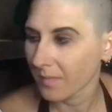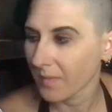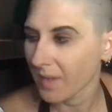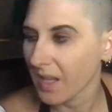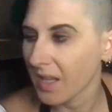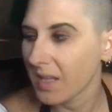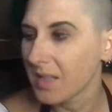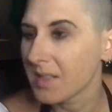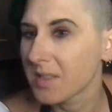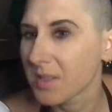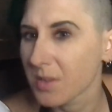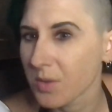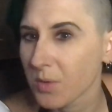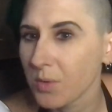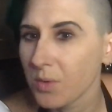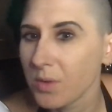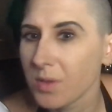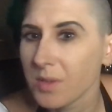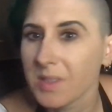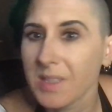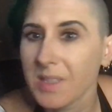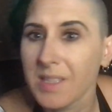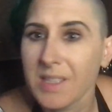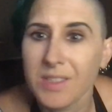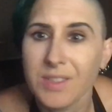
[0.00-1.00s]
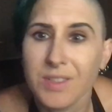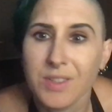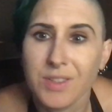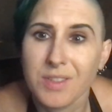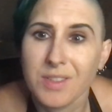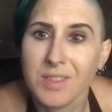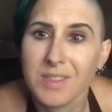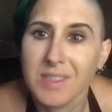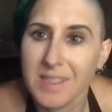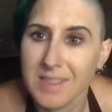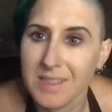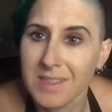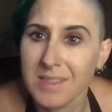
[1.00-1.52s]
in school, teachers
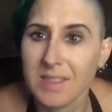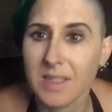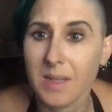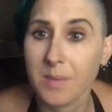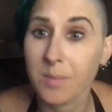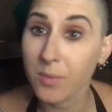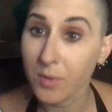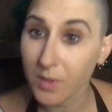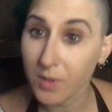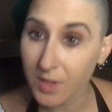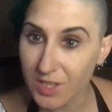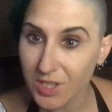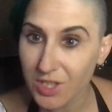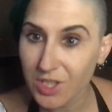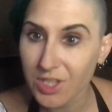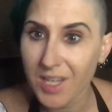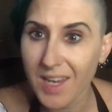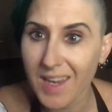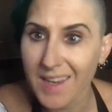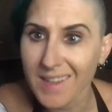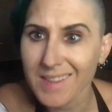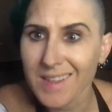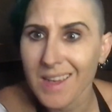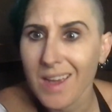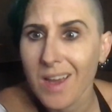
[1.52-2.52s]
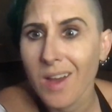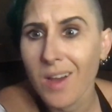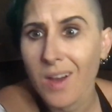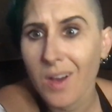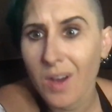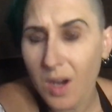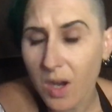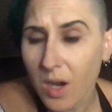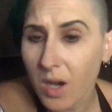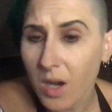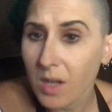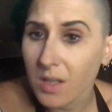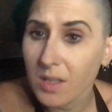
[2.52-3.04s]
didn't appreciate
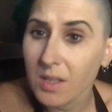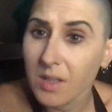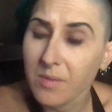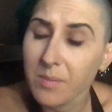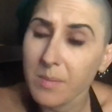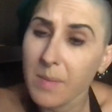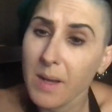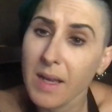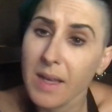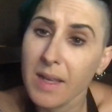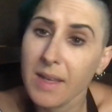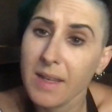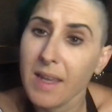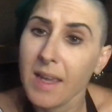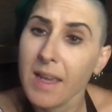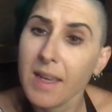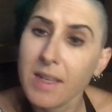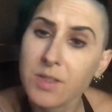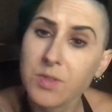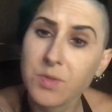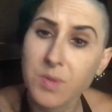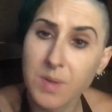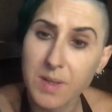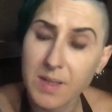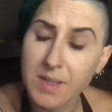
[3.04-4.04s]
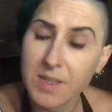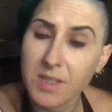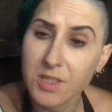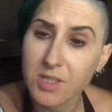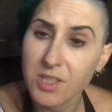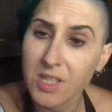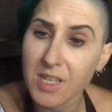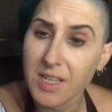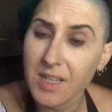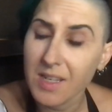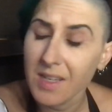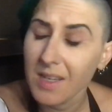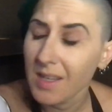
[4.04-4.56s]
all of my extra
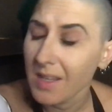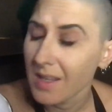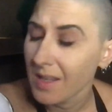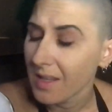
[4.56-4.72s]
energy.